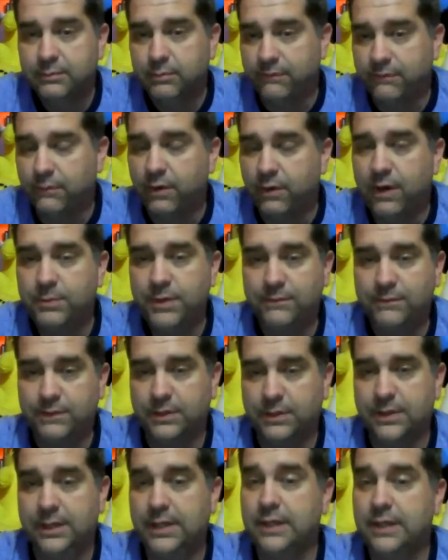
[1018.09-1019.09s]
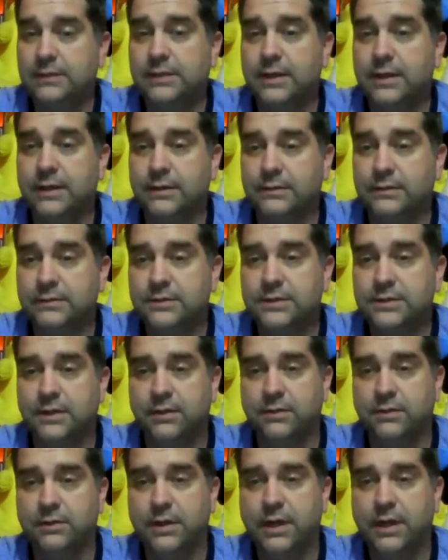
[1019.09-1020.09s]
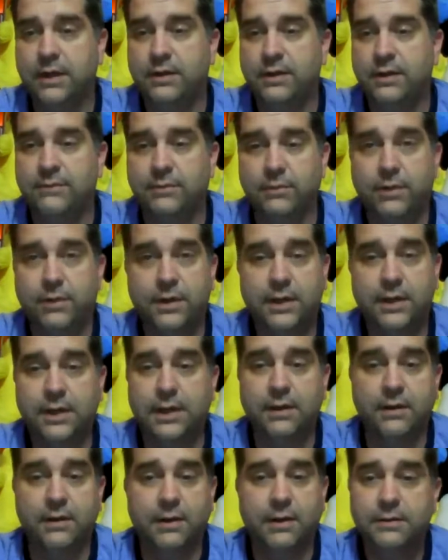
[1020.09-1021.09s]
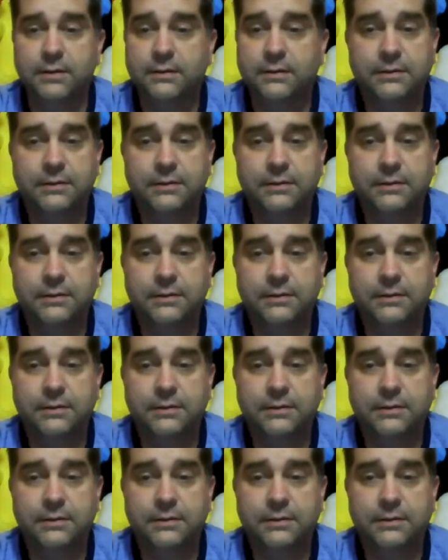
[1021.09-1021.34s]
before I'm even going to get there. So I don't even want to hear it.